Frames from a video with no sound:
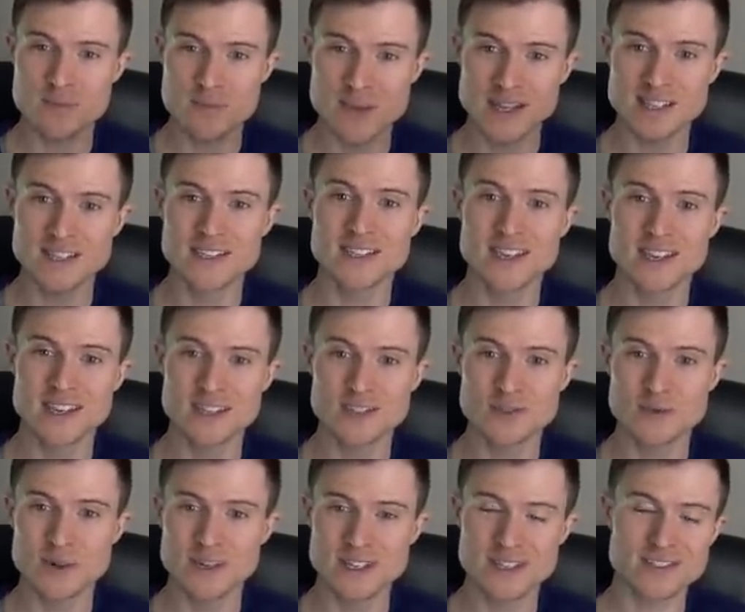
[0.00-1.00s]
Many
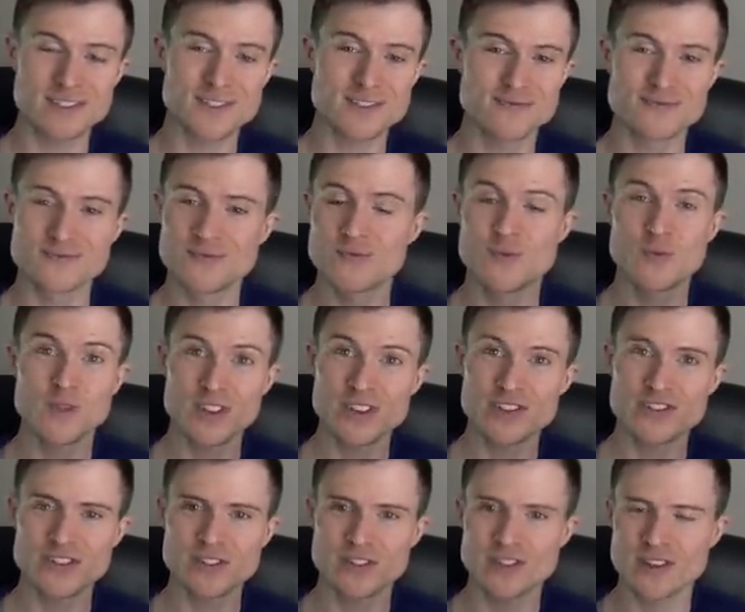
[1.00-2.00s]
days went into
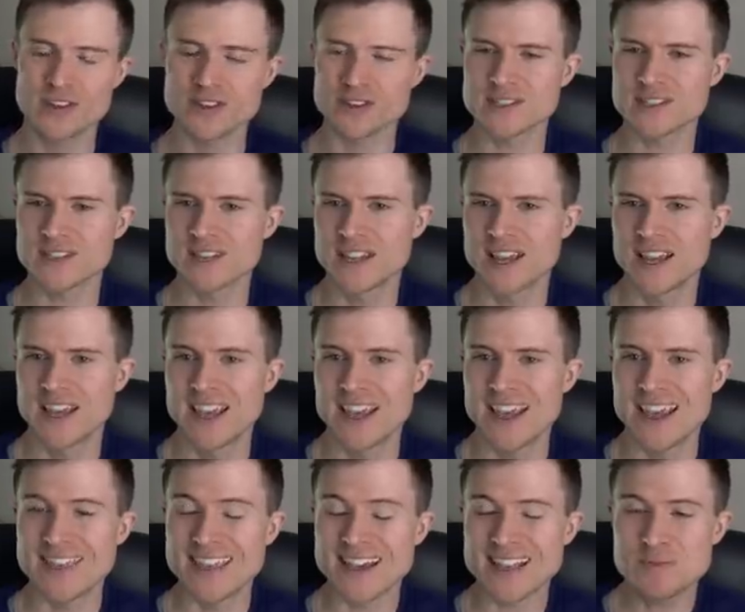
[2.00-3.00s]
finishing this,
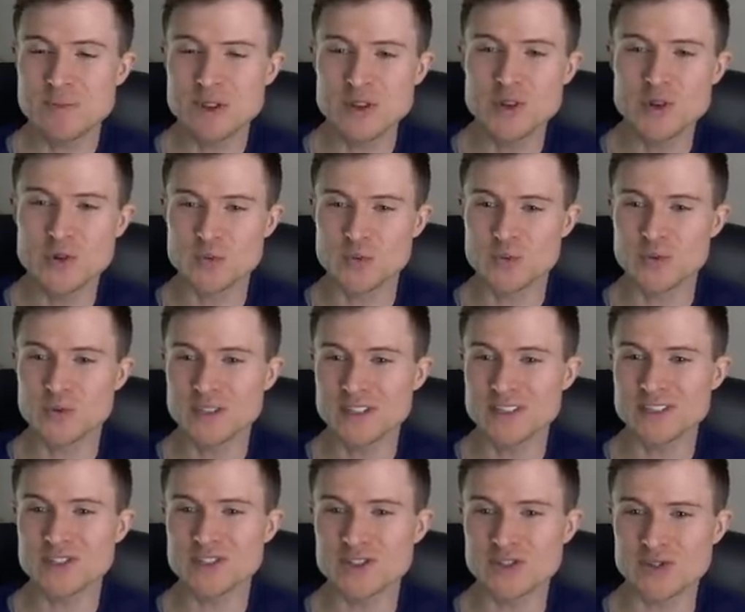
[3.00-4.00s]
and that can be really
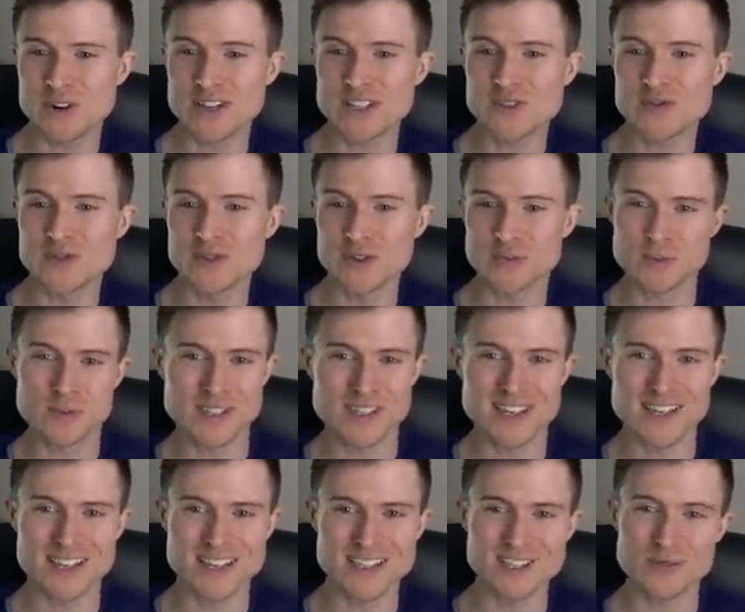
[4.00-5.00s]
stressful
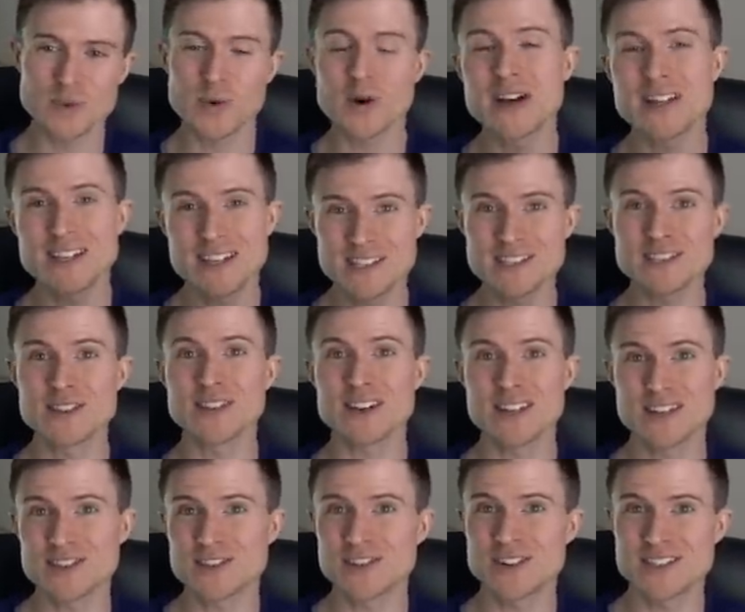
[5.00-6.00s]
because one, it's a lot
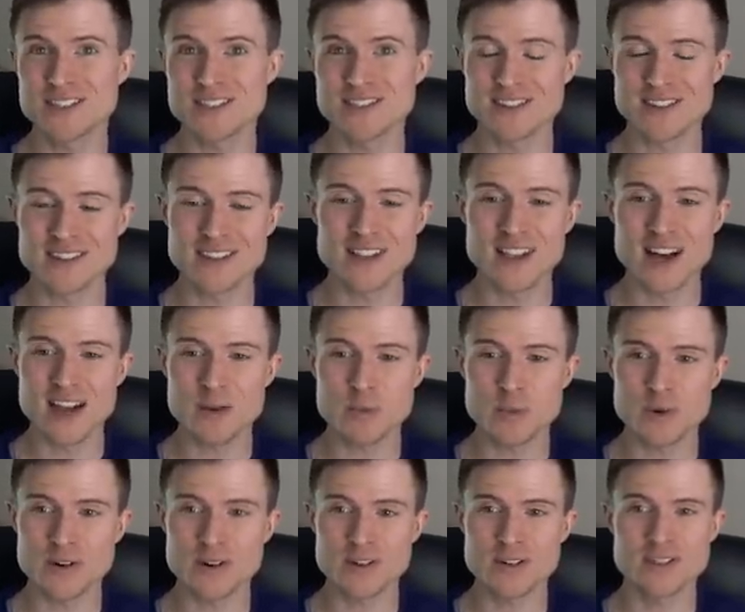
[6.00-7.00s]
of stress on the
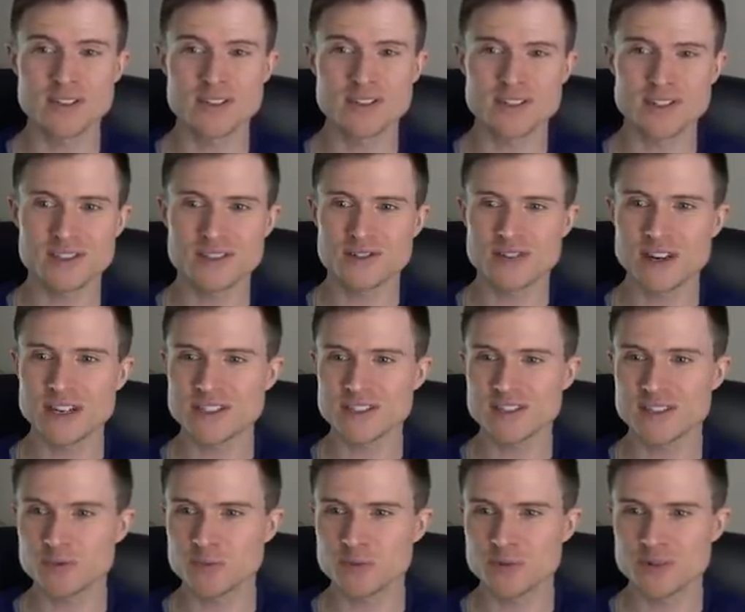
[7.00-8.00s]
climber, it's stress
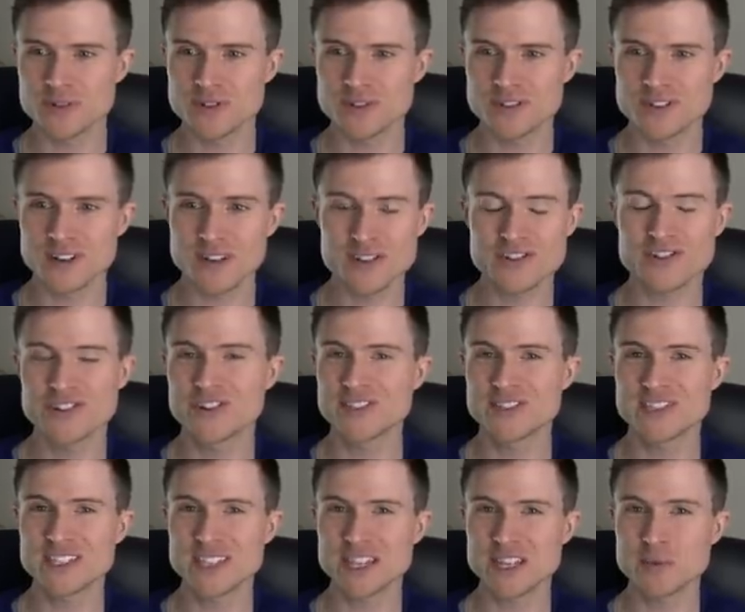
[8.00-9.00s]
on the production
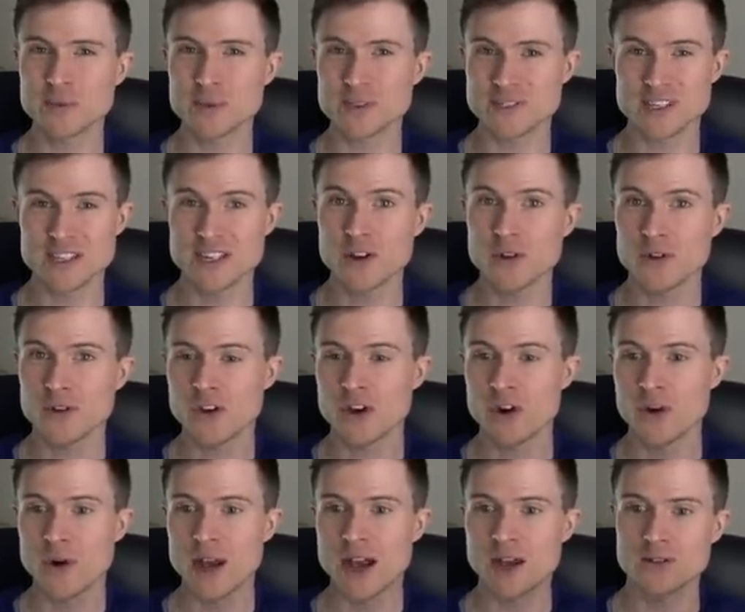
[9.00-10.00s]
team because they don't
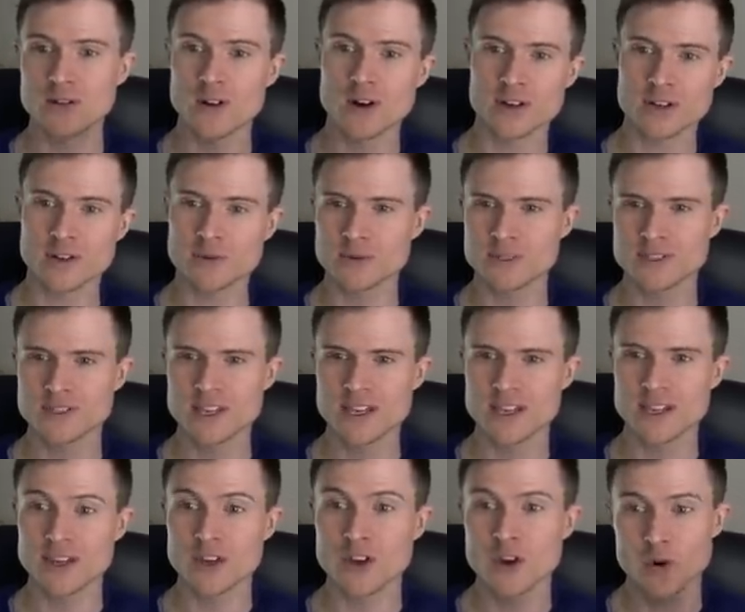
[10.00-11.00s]
know how long it will
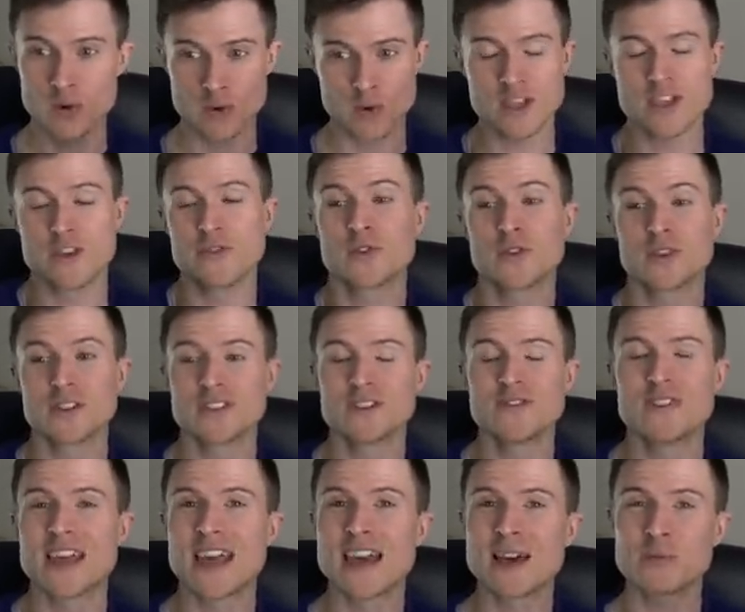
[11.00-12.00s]
take or if it'll
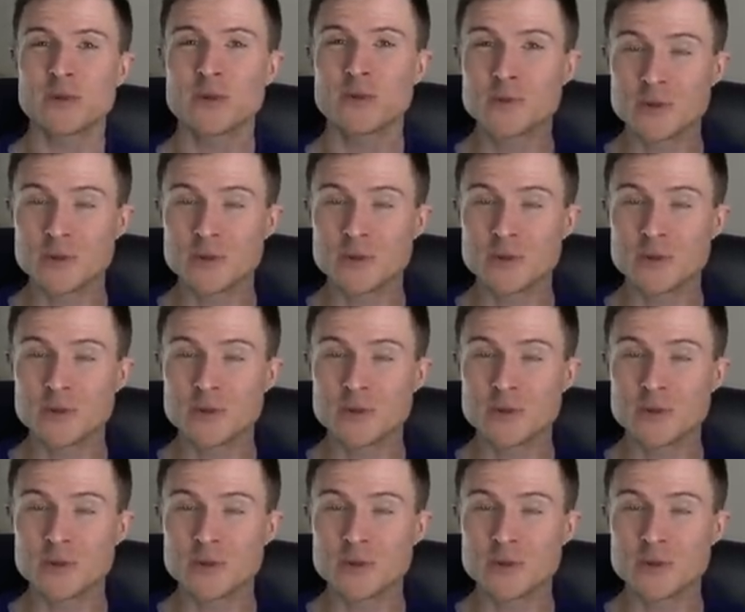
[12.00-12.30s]
even happen,